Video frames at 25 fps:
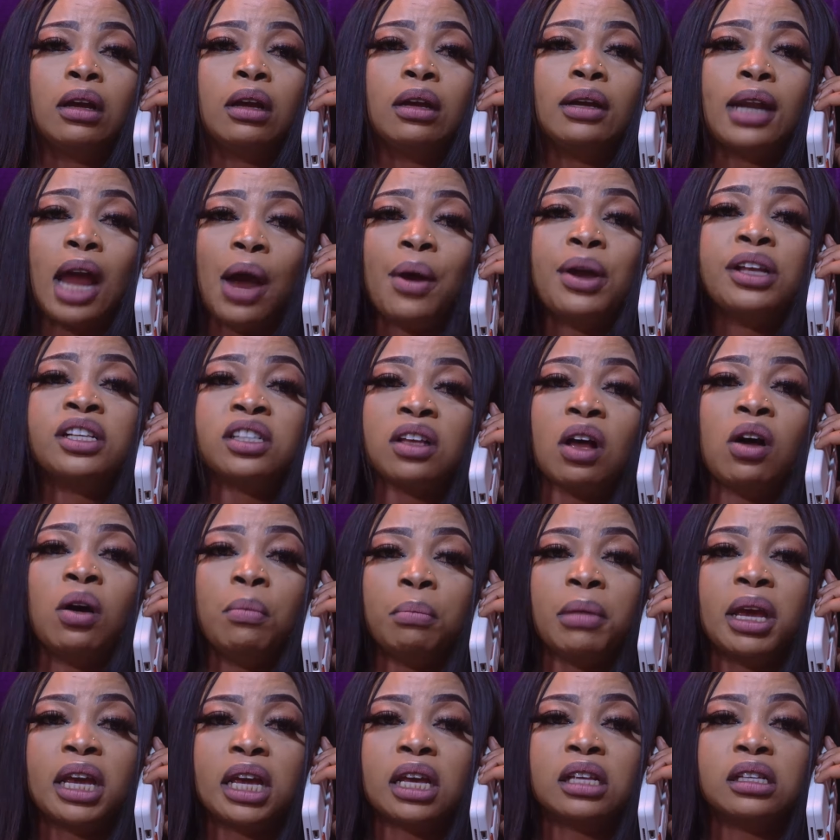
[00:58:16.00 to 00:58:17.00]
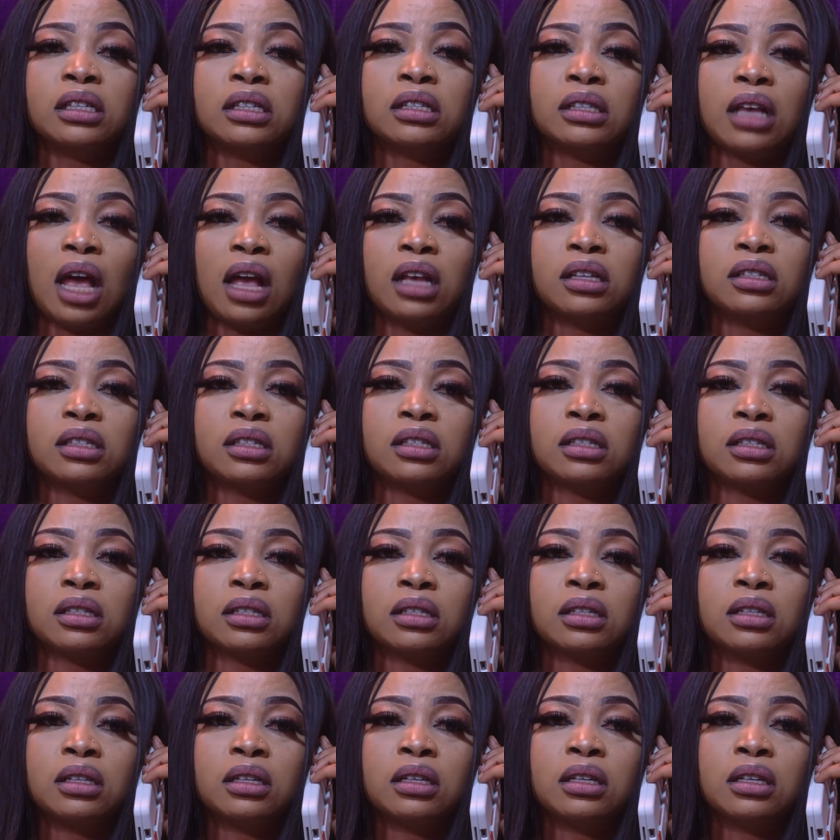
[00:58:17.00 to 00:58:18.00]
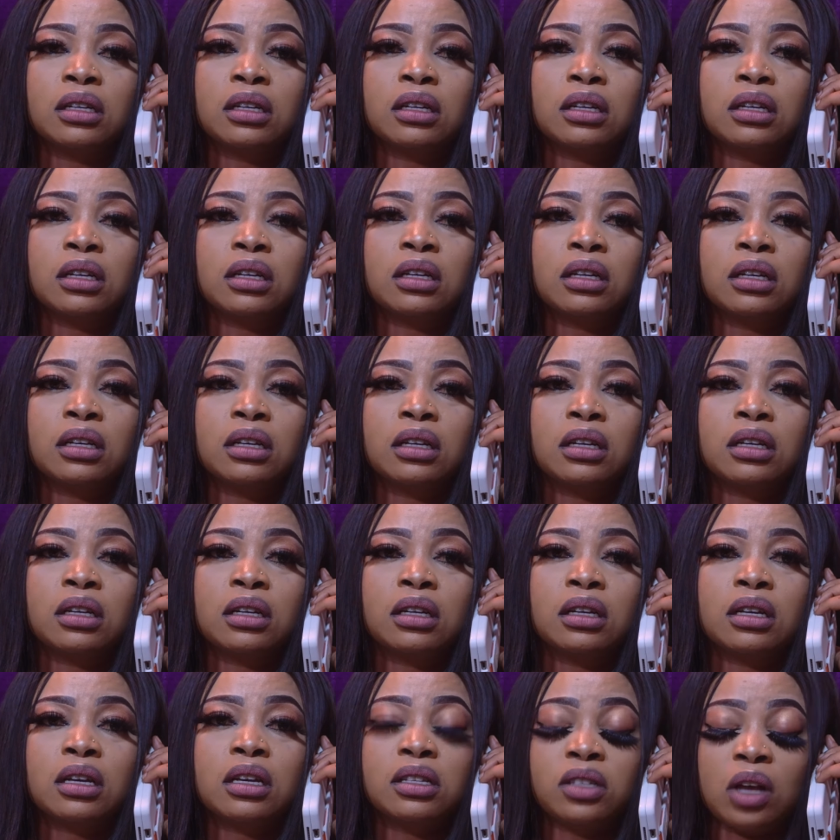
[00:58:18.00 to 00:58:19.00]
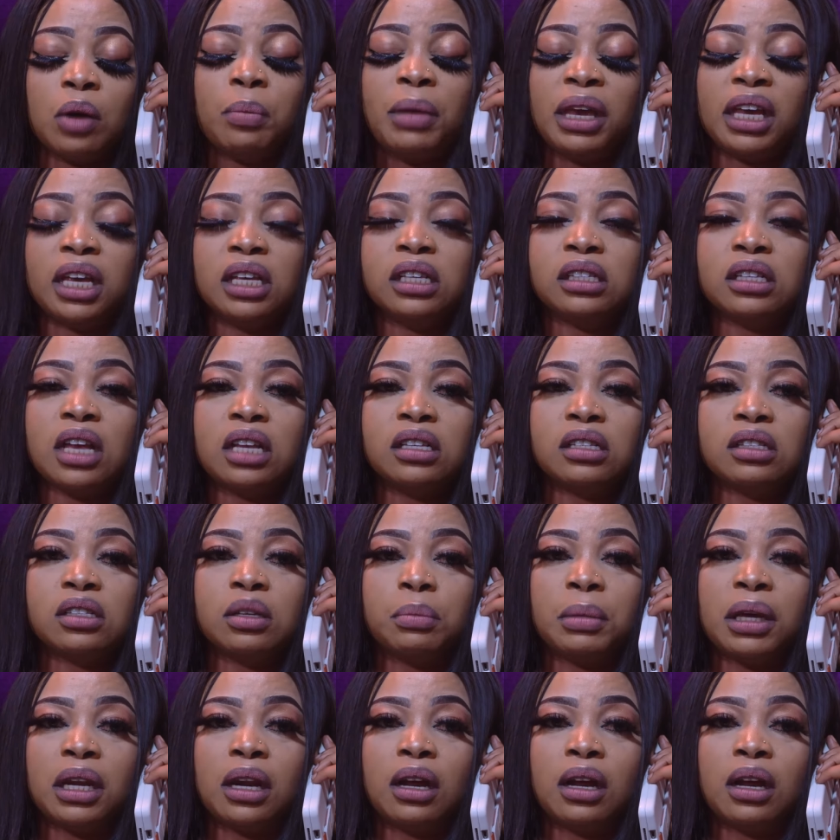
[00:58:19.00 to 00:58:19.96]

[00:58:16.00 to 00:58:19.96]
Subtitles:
Now it's all making sense. It's all making sense to me